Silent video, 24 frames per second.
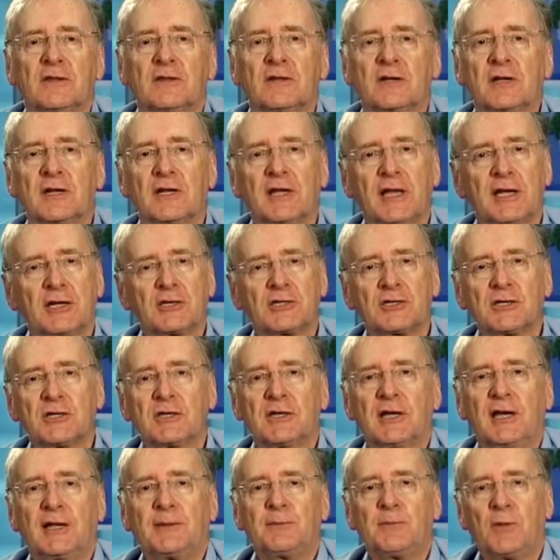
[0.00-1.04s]
The collection
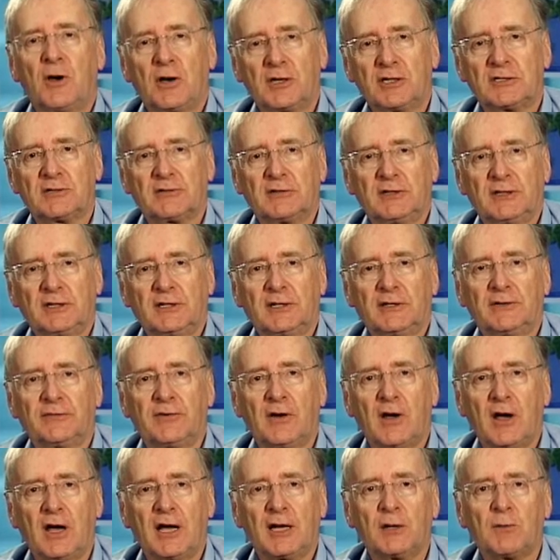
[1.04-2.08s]
and monitoring of
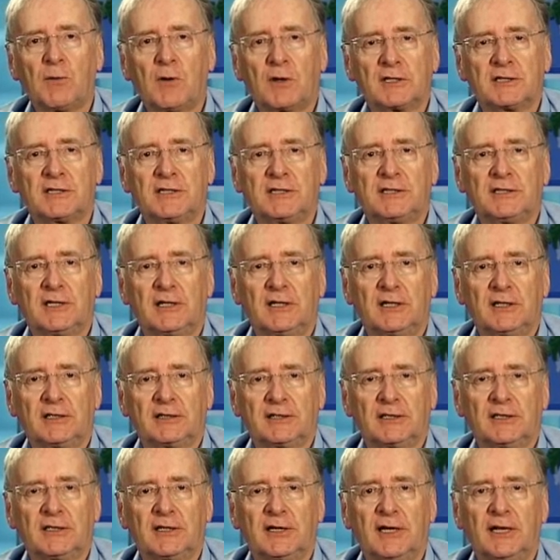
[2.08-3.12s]
high-quality
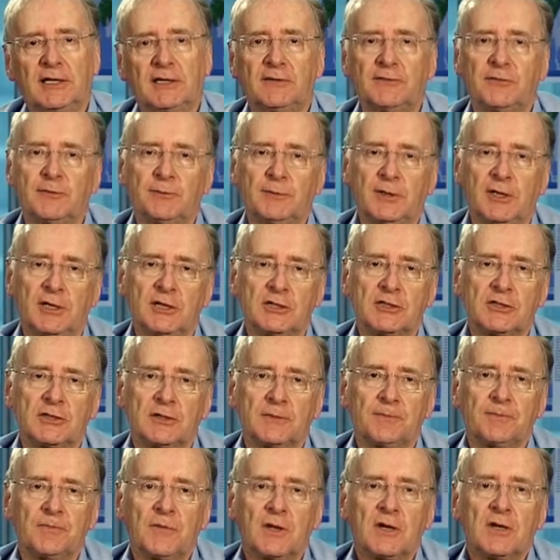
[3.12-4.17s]
data and
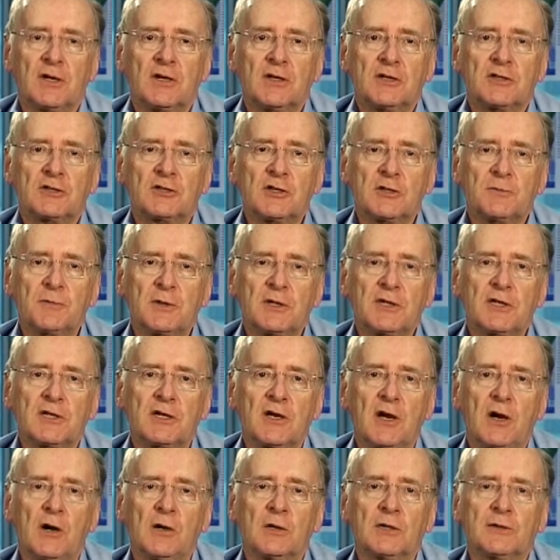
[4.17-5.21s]
information should be the
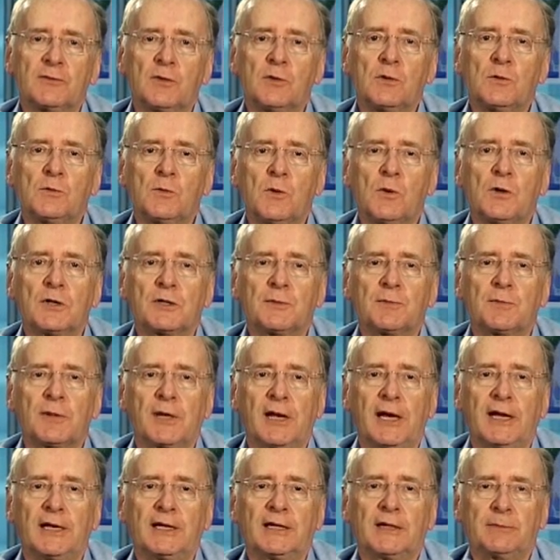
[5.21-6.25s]
goal of all water
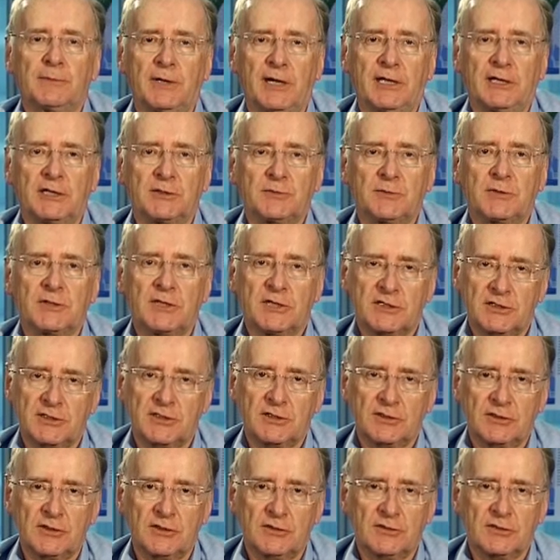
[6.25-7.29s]
planning and management
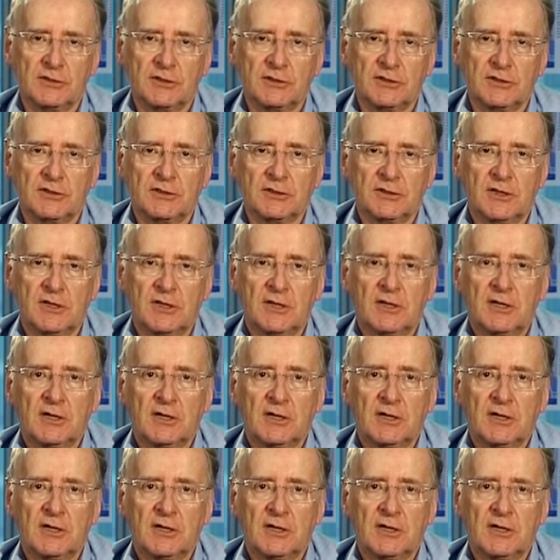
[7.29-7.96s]
institutions.